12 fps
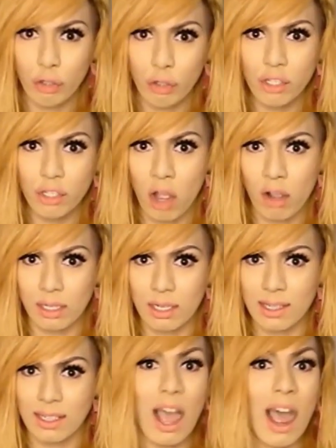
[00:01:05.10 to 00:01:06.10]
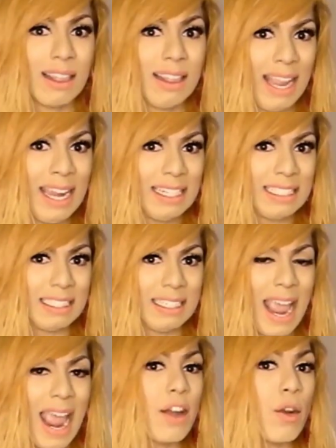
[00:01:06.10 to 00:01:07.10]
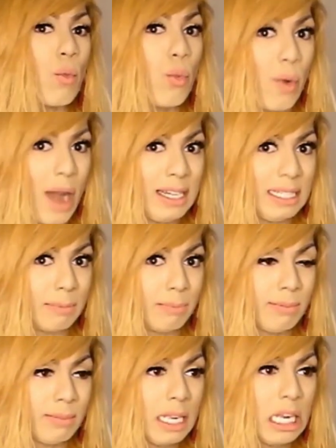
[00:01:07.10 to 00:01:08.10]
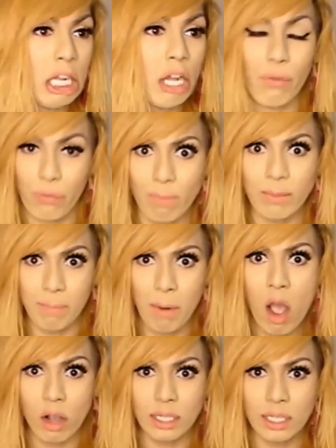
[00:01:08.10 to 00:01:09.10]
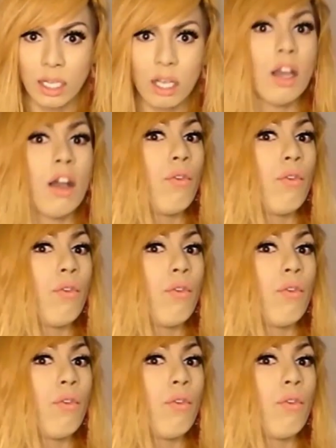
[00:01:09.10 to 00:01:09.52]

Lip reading: 2 chocolates are taken at random from the box.